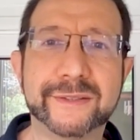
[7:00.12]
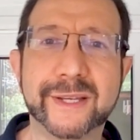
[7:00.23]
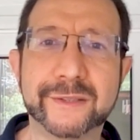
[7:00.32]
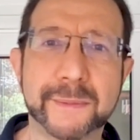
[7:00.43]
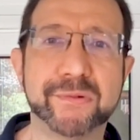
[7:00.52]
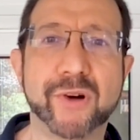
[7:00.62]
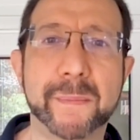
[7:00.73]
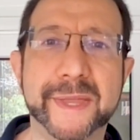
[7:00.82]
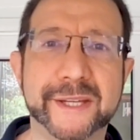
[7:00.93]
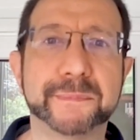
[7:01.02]
is a
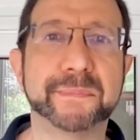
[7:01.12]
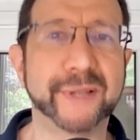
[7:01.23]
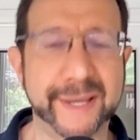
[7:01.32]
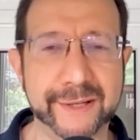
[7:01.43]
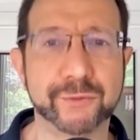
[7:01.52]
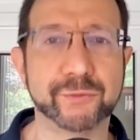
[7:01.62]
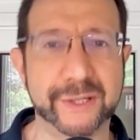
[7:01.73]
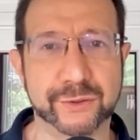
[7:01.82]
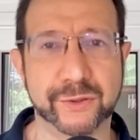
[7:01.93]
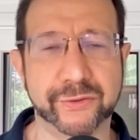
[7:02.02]
problem that has plagued
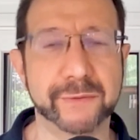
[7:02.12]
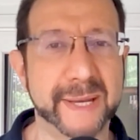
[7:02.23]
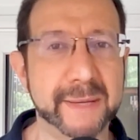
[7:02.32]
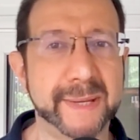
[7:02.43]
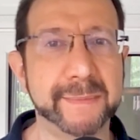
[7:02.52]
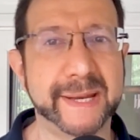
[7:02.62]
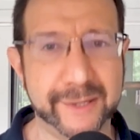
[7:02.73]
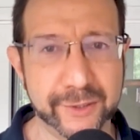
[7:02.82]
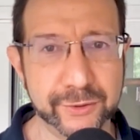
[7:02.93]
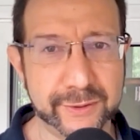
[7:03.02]
research for many, many, many
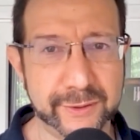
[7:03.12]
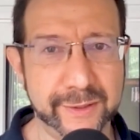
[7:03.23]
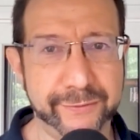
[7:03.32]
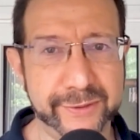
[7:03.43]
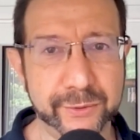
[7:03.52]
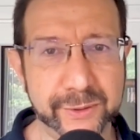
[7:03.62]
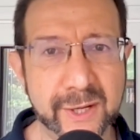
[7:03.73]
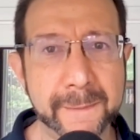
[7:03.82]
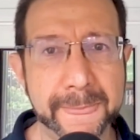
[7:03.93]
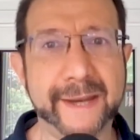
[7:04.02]
years in the field
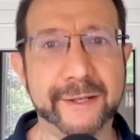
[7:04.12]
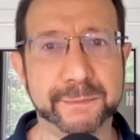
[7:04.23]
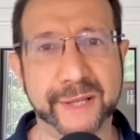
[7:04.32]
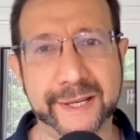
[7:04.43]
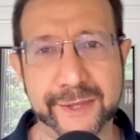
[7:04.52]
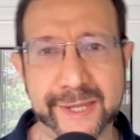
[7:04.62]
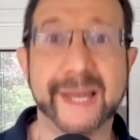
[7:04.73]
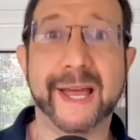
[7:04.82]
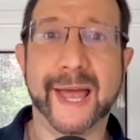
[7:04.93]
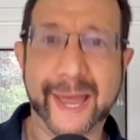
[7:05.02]
and has plagued the
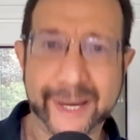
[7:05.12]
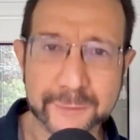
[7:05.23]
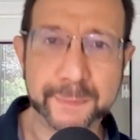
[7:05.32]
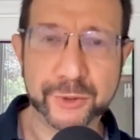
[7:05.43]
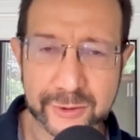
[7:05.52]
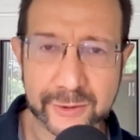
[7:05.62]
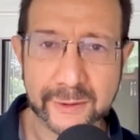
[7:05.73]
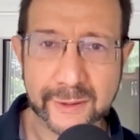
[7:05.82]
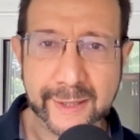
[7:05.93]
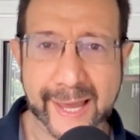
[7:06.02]
experts.
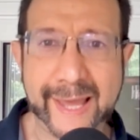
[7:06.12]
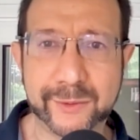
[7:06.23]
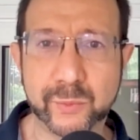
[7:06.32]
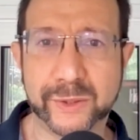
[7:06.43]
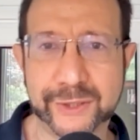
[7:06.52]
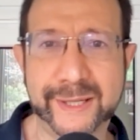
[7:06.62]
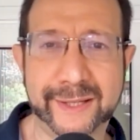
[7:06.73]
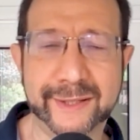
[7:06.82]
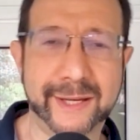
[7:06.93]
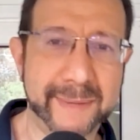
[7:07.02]
And once
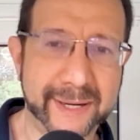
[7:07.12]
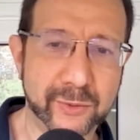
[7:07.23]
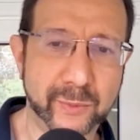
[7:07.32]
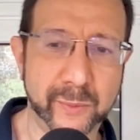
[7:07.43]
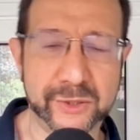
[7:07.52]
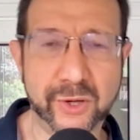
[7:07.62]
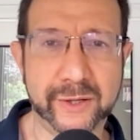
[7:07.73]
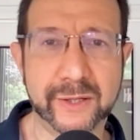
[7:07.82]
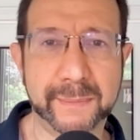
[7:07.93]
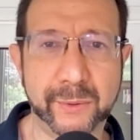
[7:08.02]
again, getting back to what we're
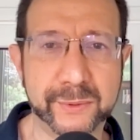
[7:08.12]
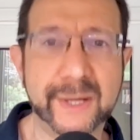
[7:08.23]
talking about,